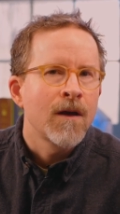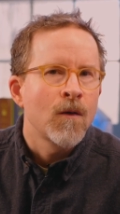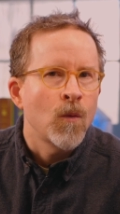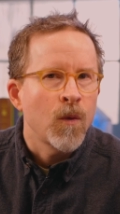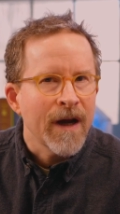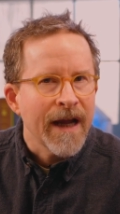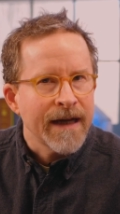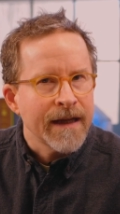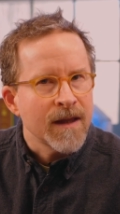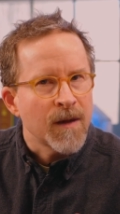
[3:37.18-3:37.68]

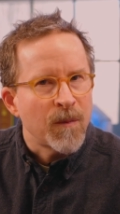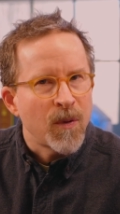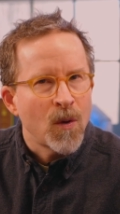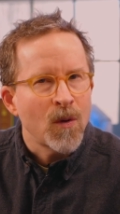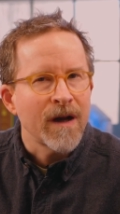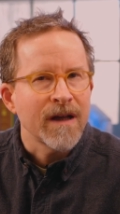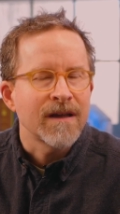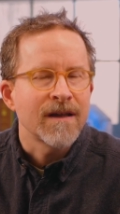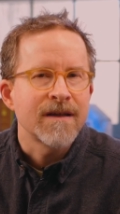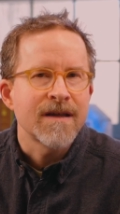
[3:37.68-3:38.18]
we're getting the
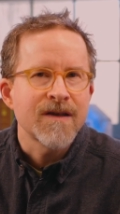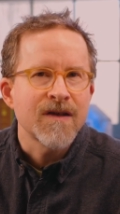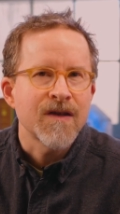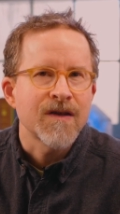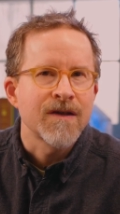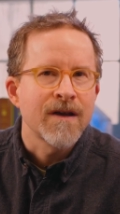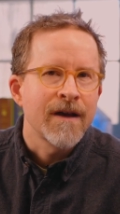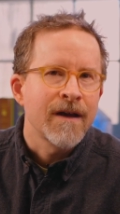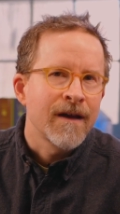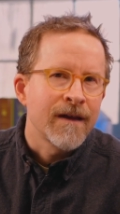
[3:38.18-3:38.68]
point that this
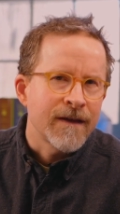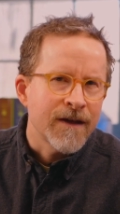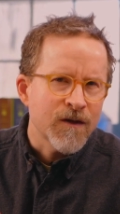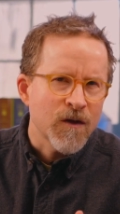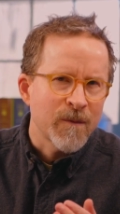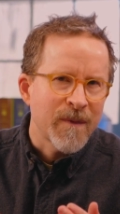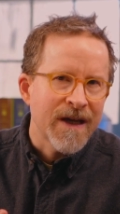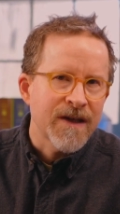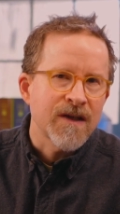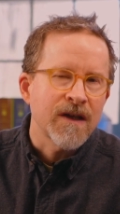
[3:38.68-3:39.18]
is these
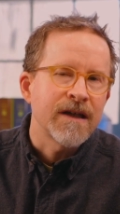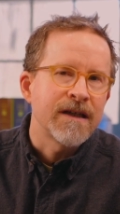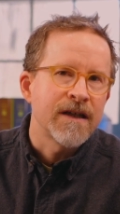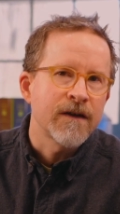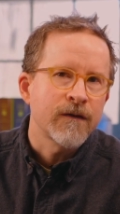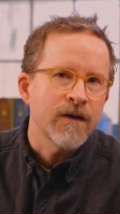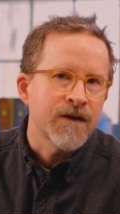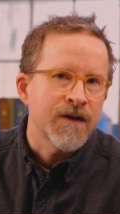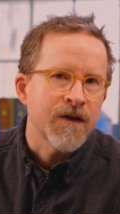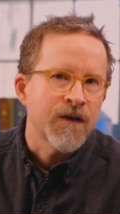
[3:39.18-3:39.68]
are basically
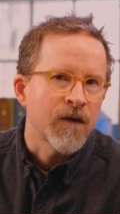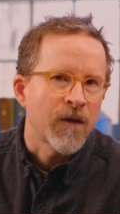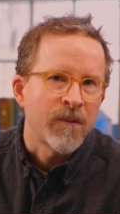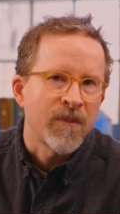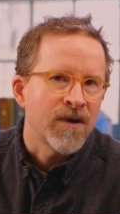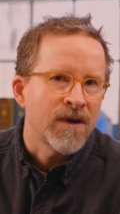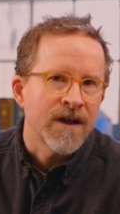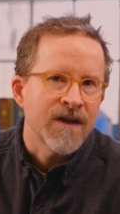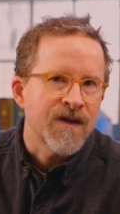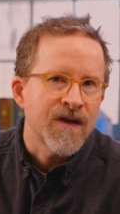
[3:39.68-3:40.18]
differences of
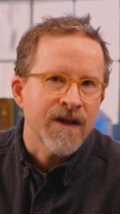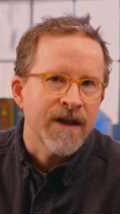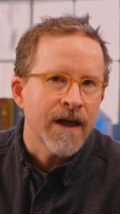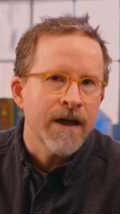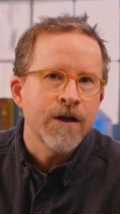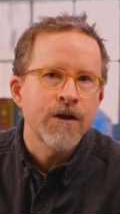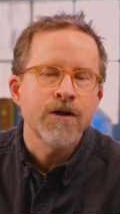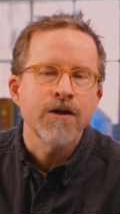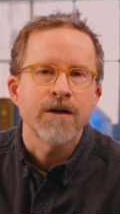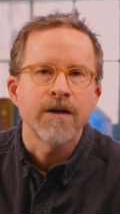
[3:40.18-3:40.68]

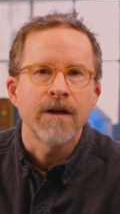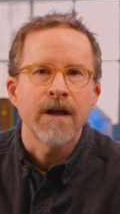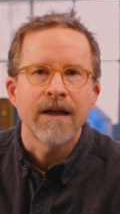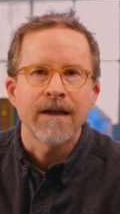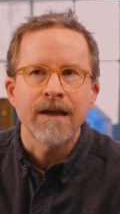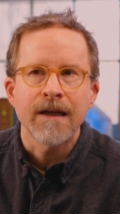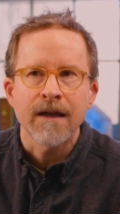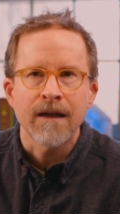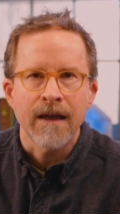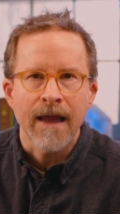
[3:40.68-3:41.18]
pronunciation
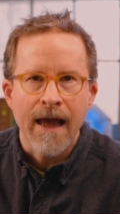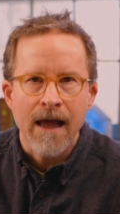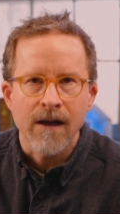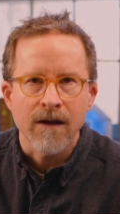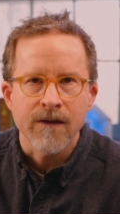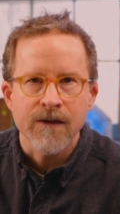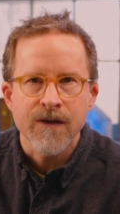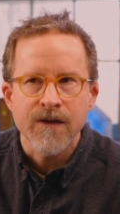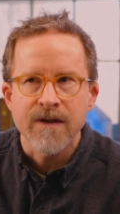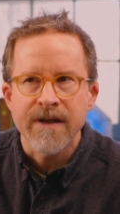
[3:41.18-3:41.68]
and little
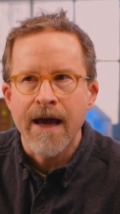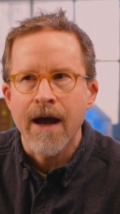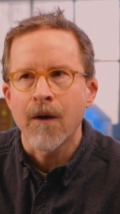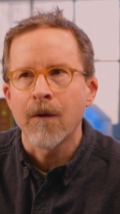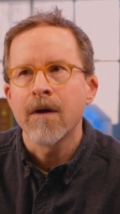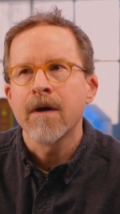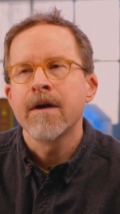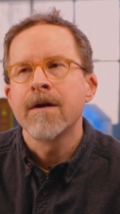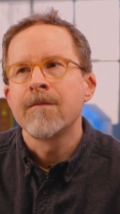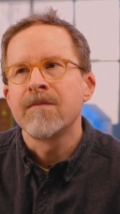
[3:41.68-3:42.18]
else.
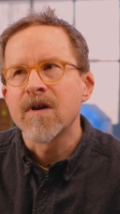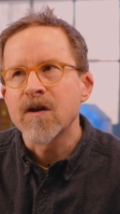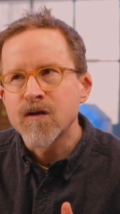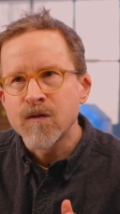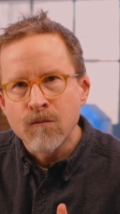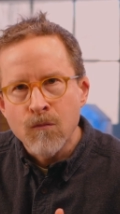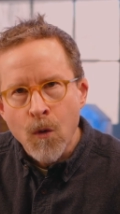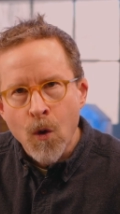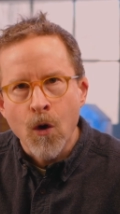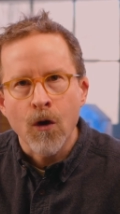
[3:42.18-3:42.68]
Now, there's
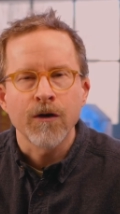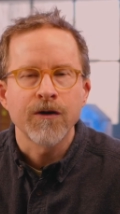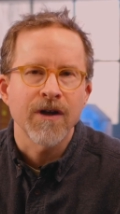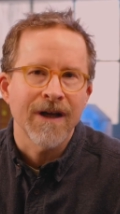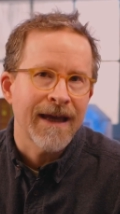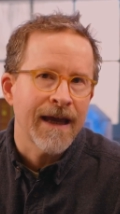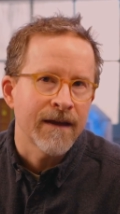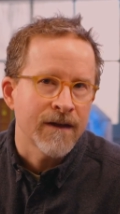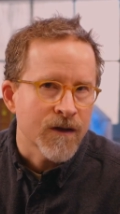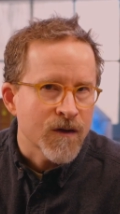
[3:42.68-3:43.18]
more, to,
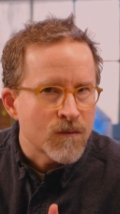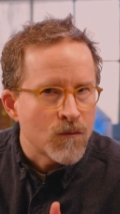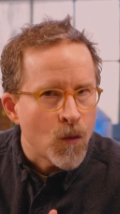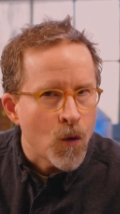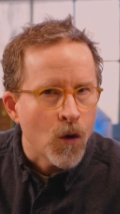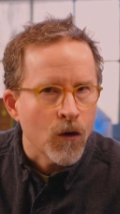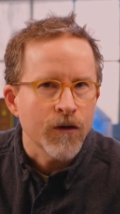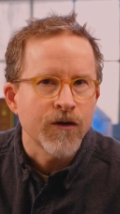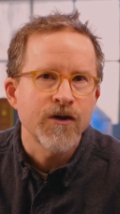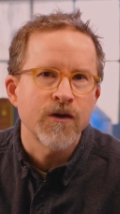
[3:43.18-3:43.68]
again, there's
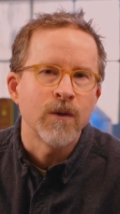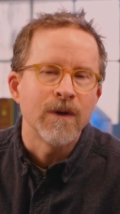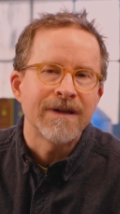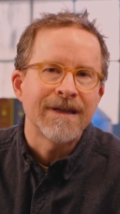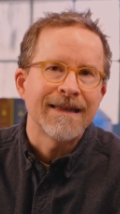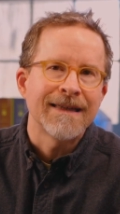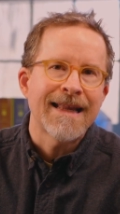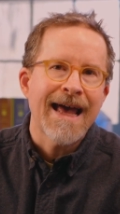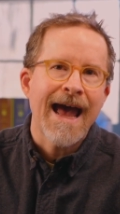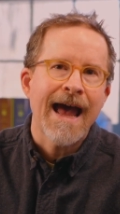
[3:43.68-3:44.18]
more to it
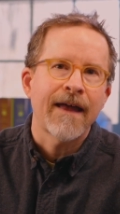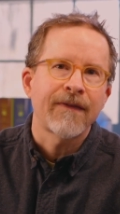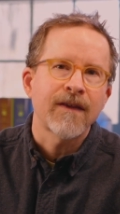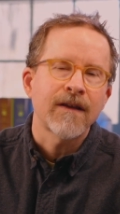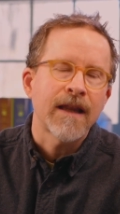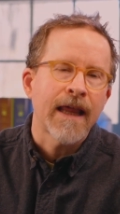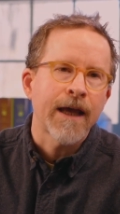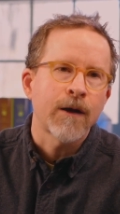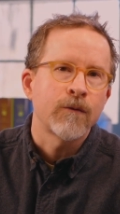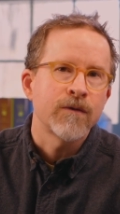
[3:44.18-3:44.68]
than that. The
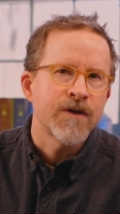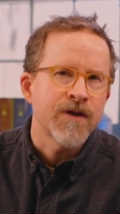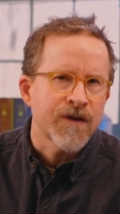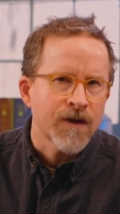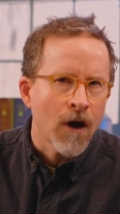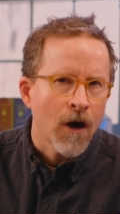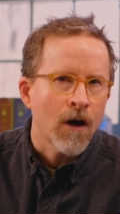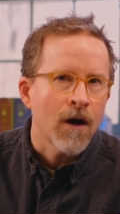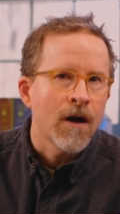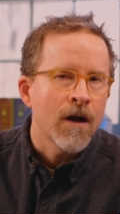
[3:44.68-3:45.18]
languages
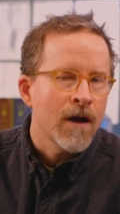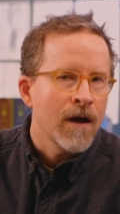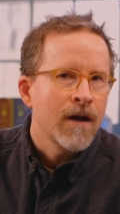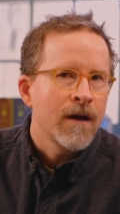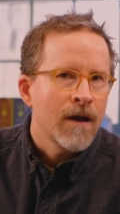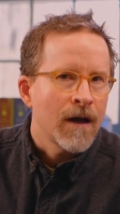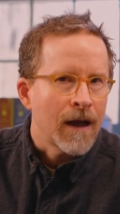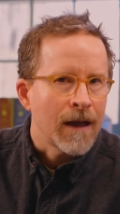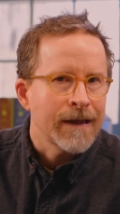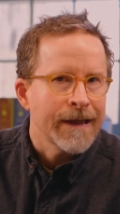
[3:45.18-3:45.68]
are
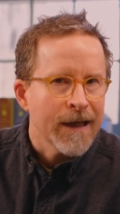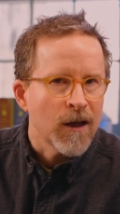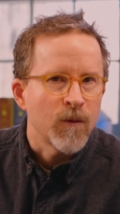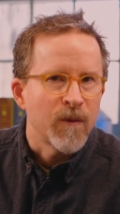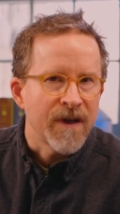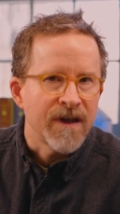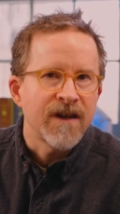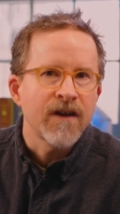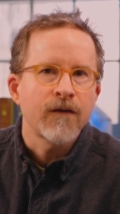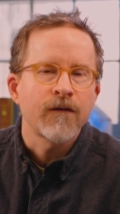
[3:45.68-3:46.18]
a little
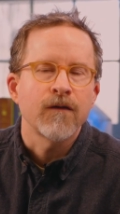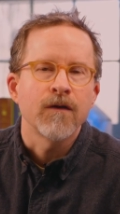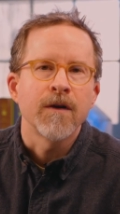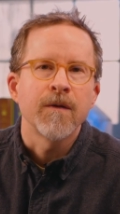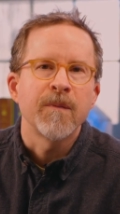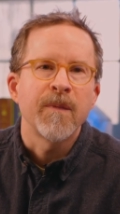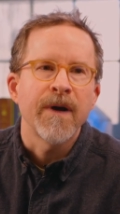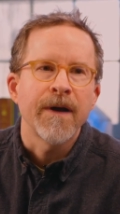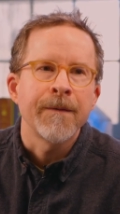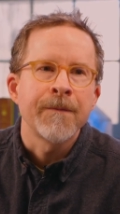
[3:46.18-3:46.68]
bit
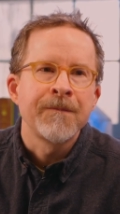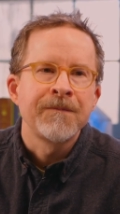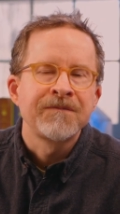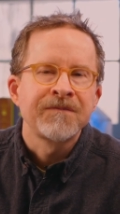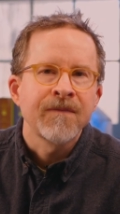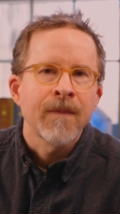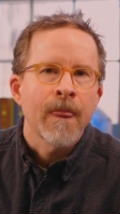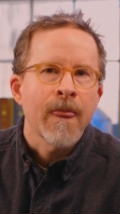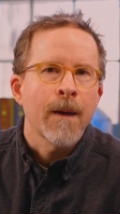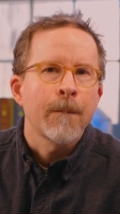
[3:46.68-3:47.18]
different, but
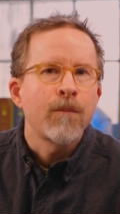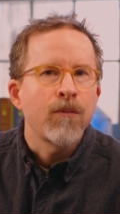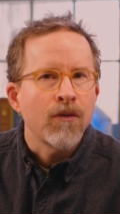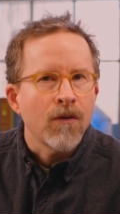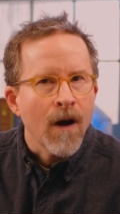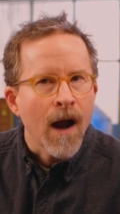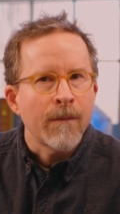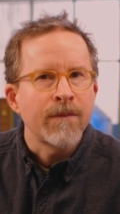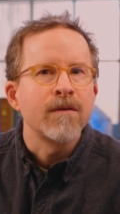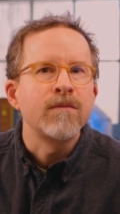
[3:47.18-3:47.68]

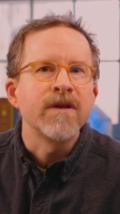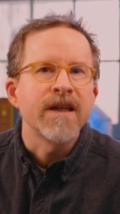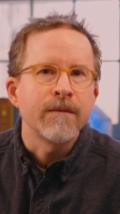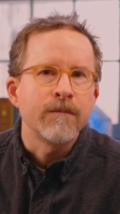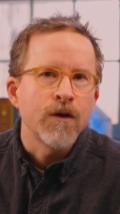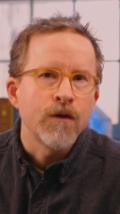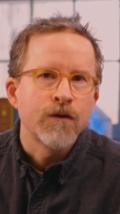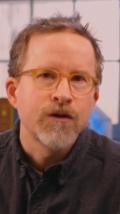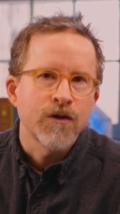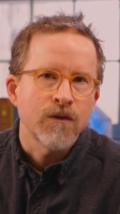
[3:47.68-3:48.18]
probably
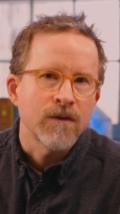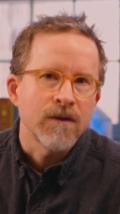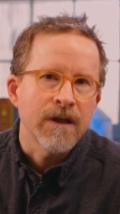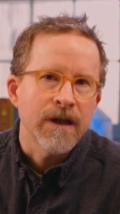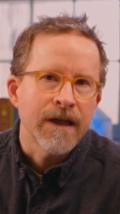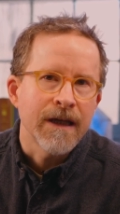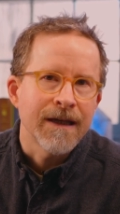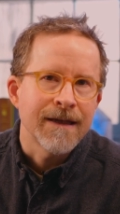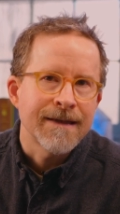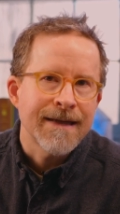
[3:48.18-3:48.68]

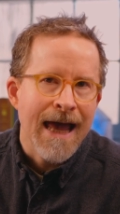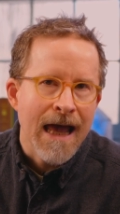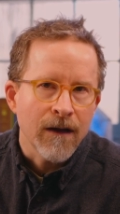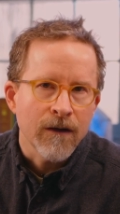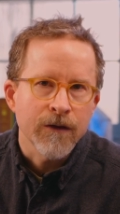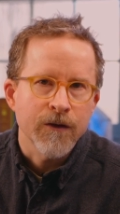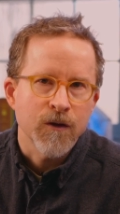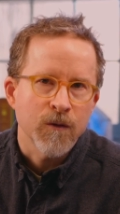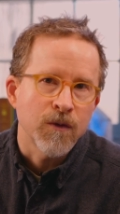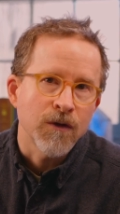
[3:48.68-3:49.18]
mutually
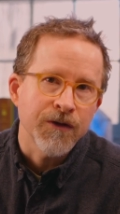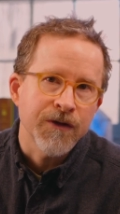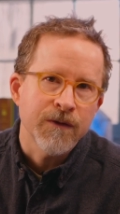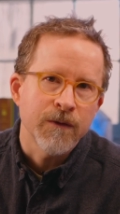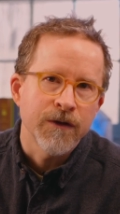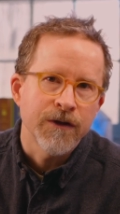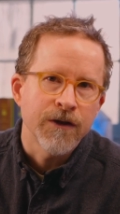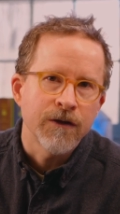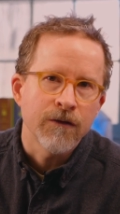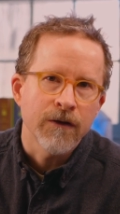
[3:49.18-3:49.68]
intelligible
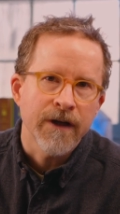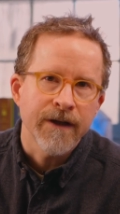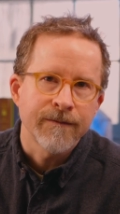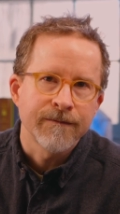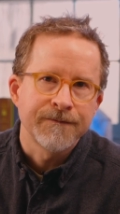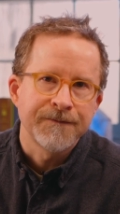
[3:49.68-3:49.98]
to a degree.